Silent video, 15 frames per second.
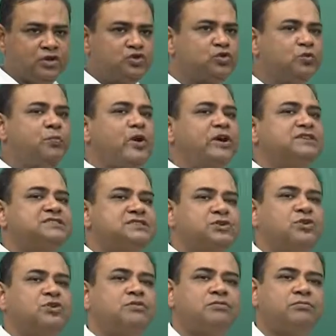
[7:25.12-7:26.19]

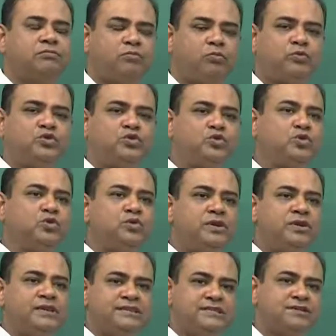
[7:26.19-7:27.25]
2.02,
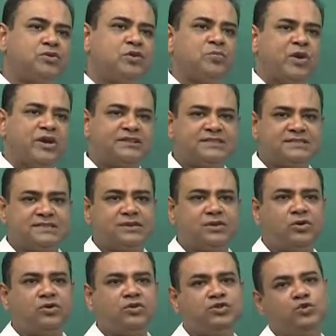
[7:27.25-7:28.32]

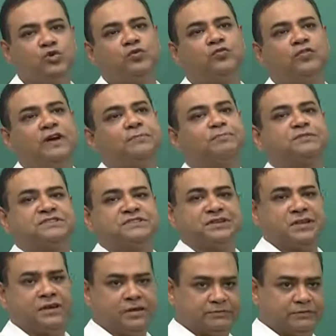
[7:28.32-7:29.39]

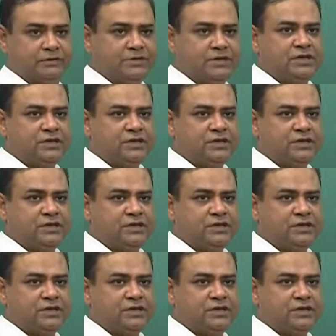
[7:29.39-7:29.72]
0.025% carbon.